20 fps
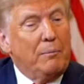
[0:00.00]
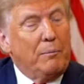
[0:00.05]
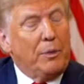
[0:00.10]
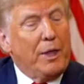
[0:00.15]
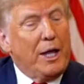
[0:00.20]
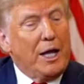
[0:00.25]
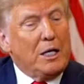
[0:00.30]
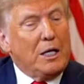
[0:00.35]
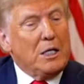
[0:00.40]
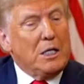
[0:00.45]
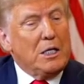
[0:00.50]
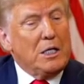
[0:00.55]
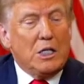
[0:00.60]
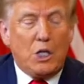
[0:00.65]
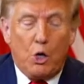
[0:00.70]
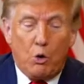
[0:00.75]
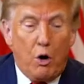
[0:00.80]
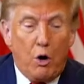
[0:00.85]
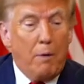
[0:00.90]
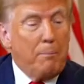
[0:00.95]
that
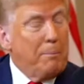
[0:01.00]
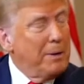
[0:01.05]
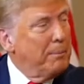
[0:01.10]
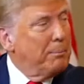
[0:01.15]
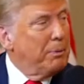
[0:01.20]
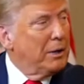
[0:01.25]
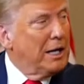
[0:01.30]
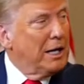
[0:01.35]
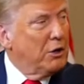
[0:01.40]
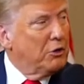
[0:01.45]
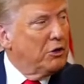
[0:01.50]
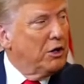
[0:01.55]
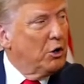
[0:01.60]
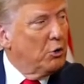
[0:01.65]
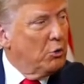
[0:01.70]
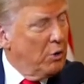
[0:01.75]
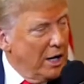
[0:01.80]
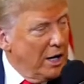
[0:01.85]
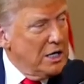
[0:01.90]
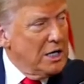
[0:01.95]
there are people out there
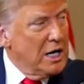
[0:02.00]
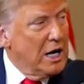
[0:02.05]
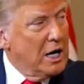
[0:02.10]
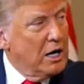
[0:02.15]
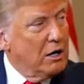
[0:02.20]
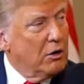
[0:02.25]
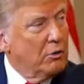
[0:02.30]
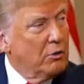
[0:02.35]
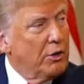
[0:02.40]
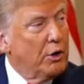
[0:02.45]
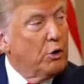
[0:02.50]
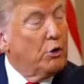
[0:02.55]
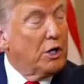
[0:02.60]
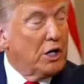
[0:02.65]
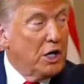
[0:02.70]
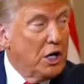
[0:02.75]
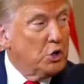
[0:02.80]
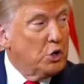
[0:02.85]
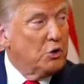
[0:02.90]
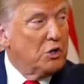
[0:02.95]
right now, there are
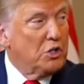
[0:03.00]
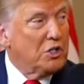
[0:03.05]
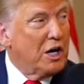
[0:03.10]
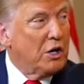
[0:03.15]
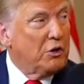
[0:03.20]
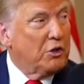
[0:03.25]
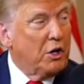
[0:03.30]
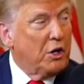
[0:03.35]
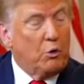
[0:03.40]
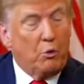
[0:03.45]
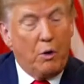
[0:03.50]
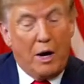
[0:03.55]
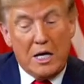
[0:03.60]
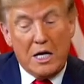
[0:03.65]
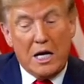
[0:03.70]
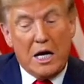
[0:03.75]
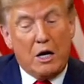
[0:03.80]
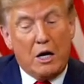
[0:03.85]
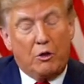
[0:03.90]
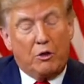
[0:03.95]
countries out there right
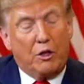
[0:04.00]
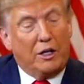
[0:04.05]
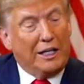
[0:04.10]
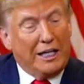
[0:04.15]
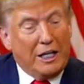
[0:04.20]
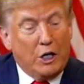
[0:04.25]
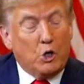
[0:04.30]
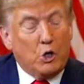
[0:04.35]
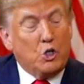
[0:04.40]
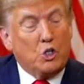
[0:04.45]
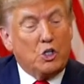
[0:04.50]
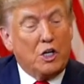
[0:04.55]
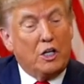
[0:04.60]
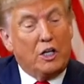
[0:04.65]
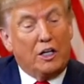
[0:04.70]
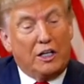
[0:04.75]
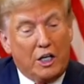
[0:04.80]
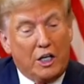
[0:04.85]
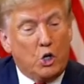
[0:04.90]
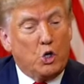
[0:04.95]
now, the leaders and
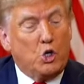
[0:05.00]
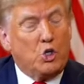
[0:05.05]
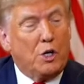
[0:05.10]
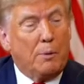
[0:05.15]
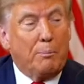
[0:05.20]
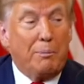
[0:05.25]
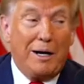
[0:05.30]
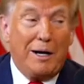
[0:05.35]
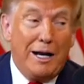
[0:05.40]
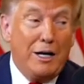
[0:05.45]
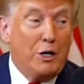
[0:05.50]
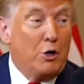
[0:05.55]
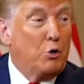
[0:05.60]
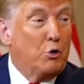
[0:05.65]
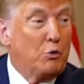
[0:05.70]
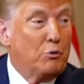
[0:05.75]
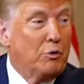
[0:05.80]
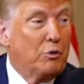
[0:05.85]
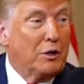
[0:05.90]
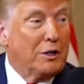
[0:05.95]
the leadership, and I
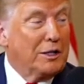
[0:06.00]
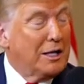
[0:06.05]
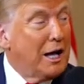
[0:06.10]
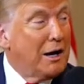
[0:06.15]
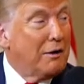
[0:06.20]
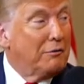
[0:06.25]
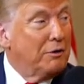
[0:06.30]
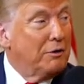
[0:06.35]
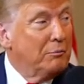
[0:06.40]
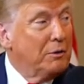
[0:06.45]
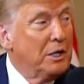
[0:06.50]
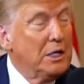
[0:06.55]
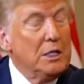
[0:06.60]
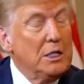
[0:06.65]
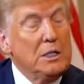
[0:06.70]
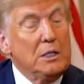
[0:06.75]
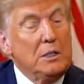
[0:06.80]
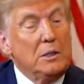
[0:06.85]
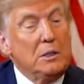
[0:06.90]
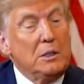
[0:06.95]
know a lot of them,
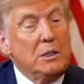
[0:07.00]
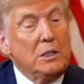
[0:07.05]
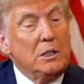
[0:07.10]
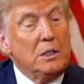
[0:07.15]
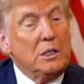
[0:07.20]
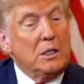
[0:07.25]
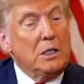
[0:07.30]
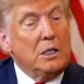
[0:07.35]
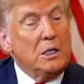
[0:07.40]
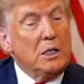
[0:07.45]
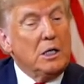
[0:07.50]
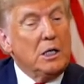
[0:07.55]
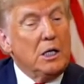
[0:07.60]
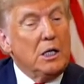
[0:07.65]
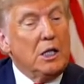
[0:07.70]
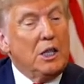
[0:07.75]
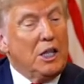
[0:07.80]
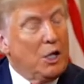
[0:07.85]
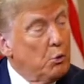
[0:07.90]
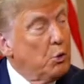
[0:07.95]

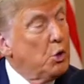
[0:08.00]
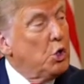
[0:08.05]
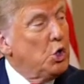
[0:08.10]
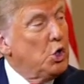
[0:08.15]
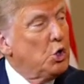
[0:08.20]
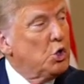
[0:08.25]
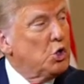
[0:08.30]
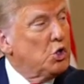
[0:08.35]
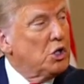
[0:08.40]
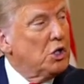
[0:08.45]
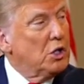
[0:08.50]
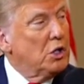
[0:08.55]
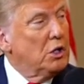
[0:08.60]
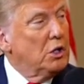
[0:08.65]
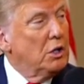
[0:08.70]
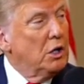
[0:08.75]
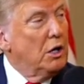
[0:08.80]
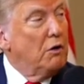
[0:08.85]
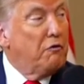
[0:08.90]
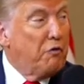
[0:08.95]
they would use it.
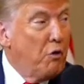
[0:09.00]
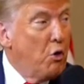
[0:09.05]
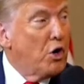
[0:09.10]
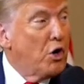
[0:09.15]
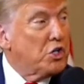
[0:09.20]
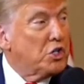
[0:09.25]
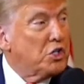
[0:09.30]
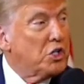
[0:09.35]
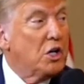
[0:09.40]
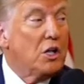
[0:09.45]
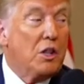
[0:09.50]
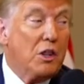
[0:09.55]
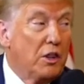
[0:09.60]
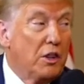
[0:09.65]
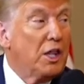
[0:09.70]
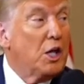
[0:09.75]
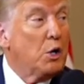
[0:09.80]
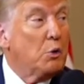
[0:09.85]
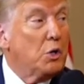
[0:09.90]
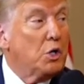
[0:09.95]
If forced,
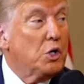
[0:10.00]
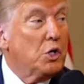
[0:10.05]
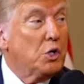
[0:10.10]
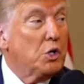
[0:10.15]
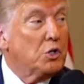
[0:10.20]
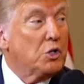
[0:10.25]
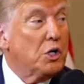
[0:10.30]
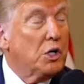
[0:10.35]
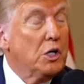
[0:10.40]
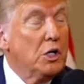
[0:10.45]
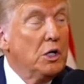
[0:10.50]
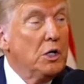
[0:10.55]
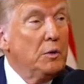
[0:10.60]
they would use it.